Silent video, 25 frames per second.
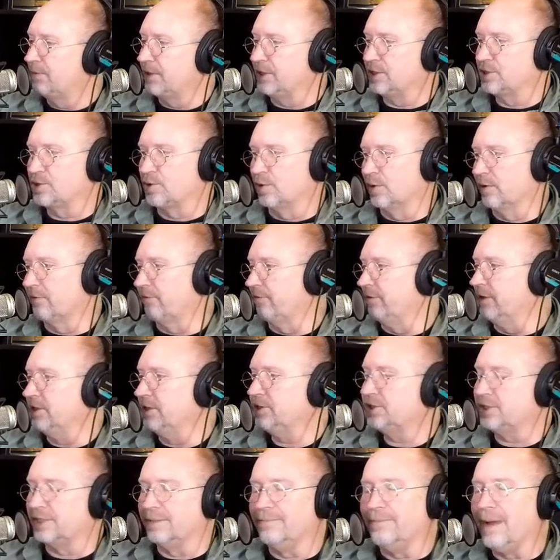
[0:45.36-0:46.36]
prehistoric
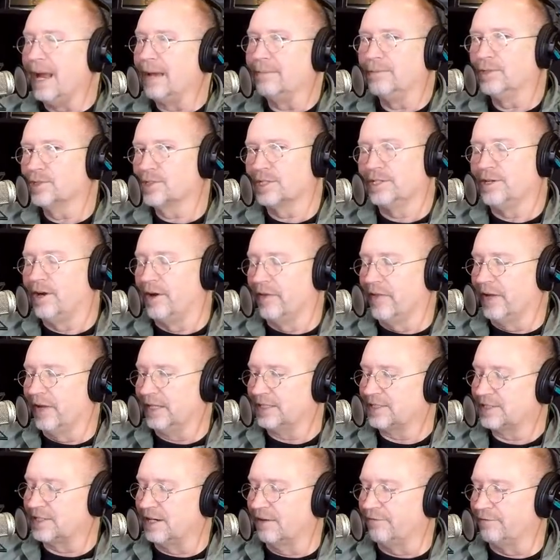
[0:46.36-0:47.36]
fish and mammals and all
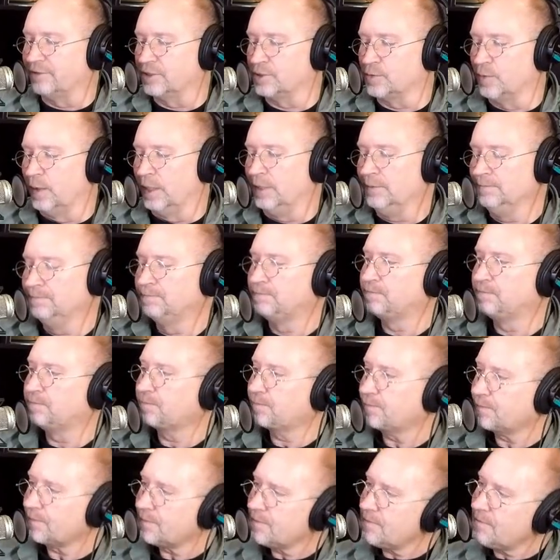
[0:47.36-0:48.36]
that stuff as well.
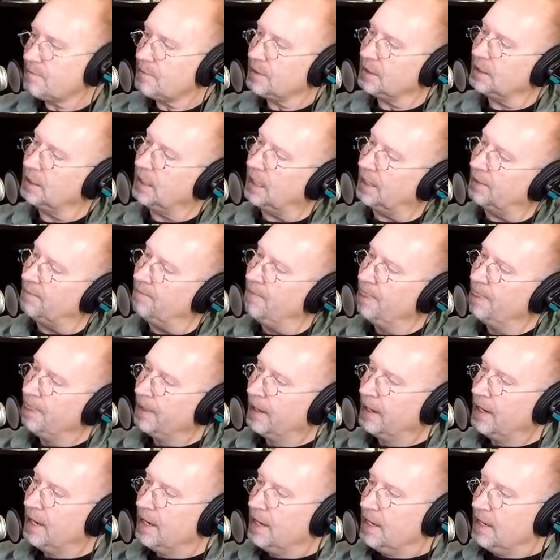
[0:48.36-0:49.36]
Um,
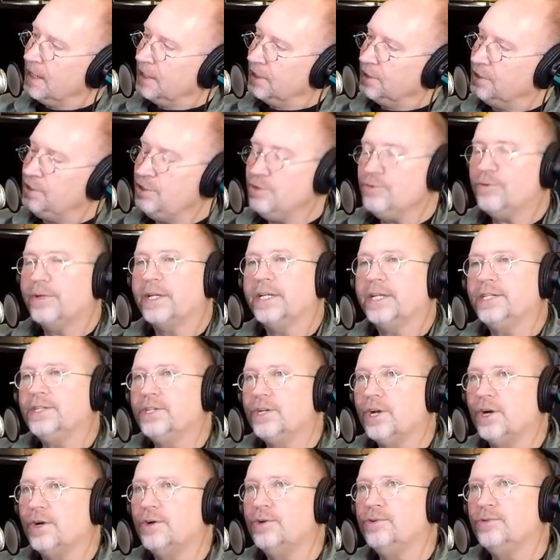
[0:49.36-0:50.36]
you
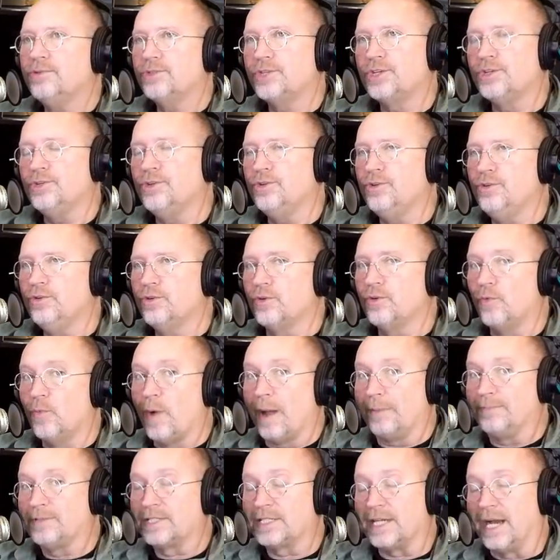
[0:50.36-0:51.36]
can go to the
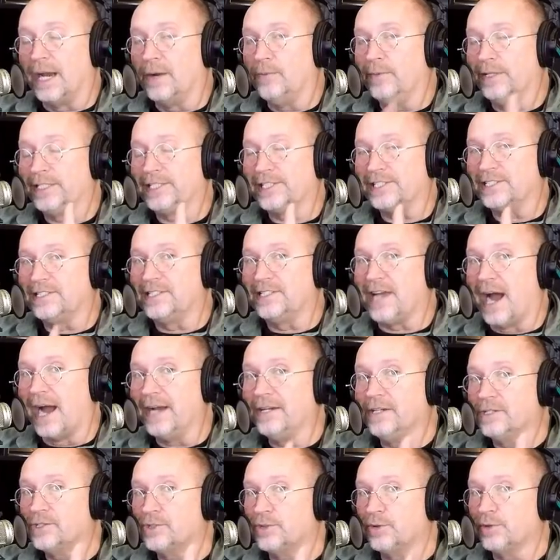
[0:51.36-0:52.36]
website, which is
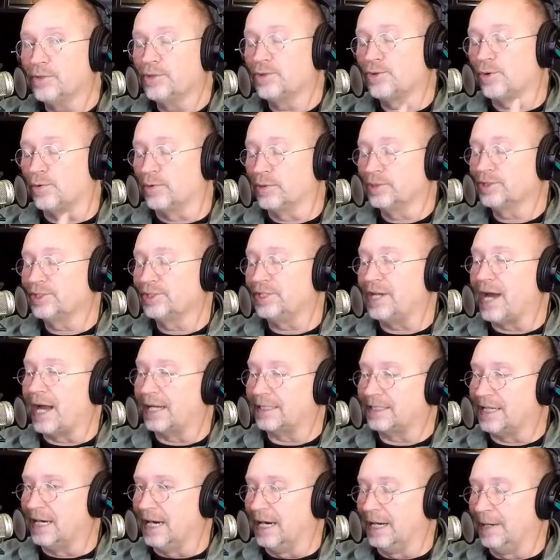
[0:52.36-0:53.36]

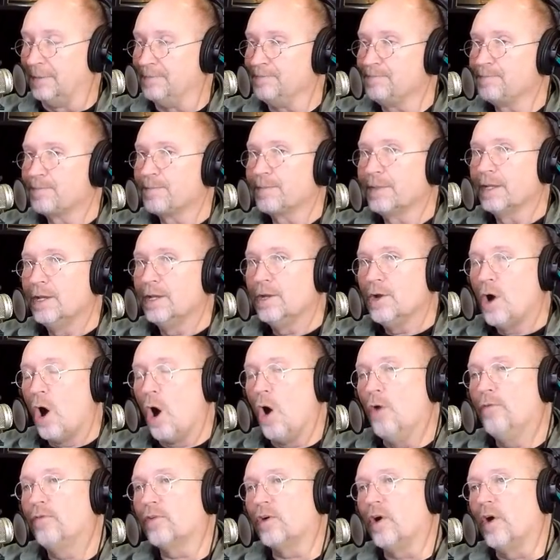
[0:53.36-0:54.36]
dinosaurgeorge.com.
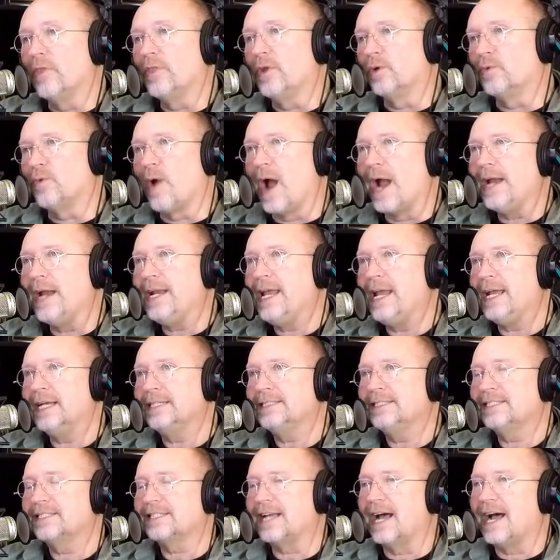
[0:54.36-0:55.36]
Over on the right
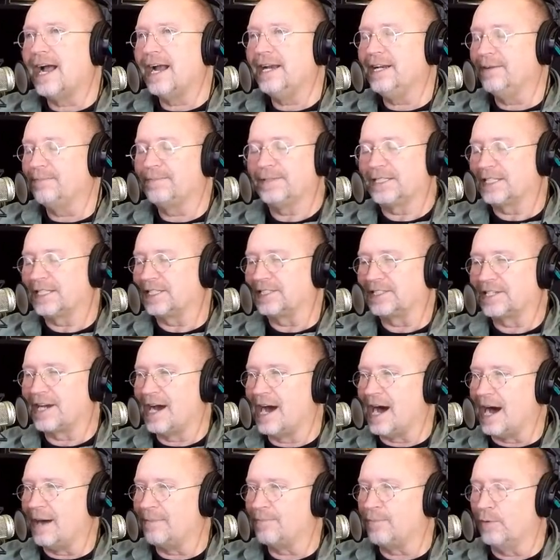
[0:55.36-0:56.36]
hand side, up at the
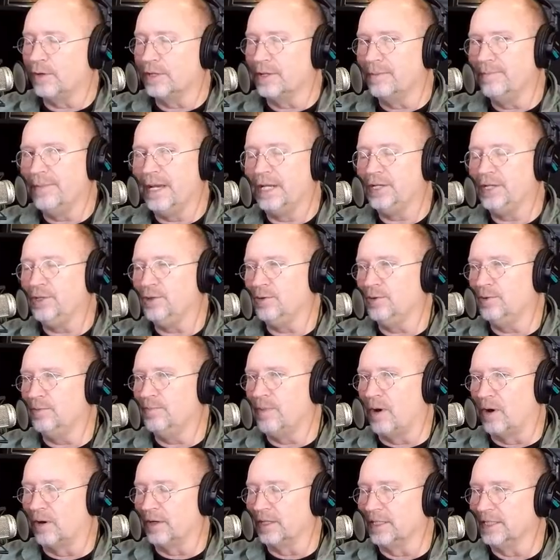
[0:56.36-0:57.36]
top where the
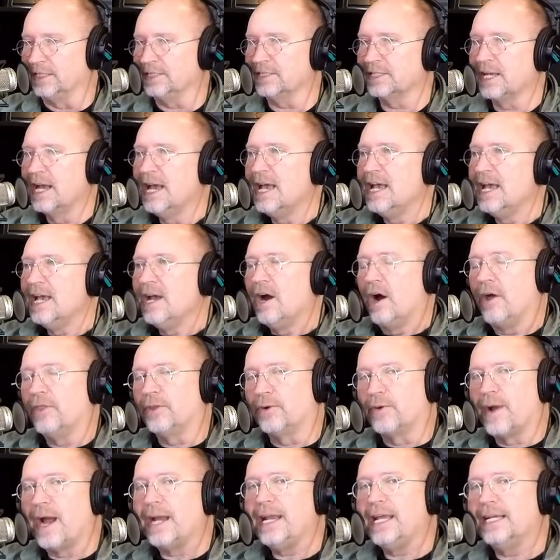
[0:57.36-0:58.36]
menu bar is,
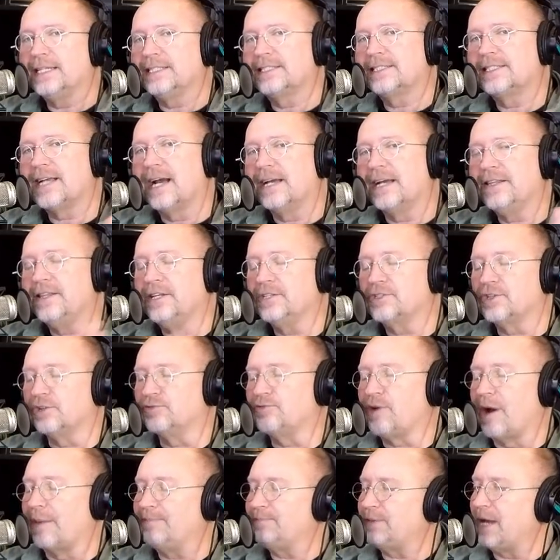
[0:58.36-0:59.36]
on the right hand side, there's
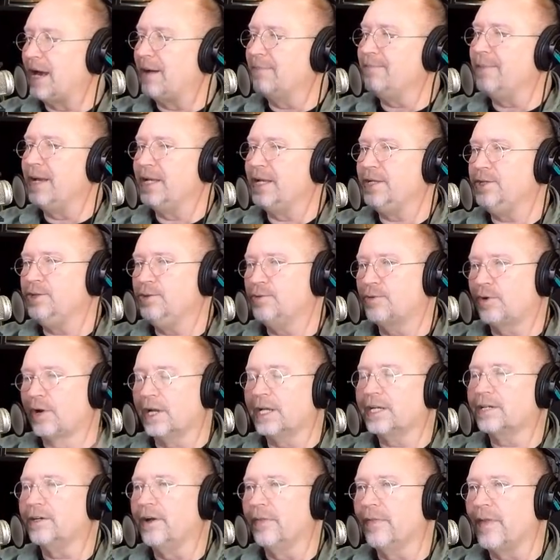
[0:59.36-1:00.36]
a drop down menu.
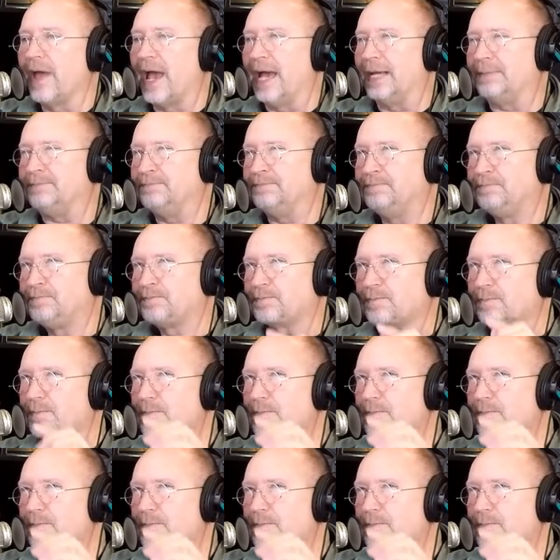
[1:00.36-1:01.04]
Click on that.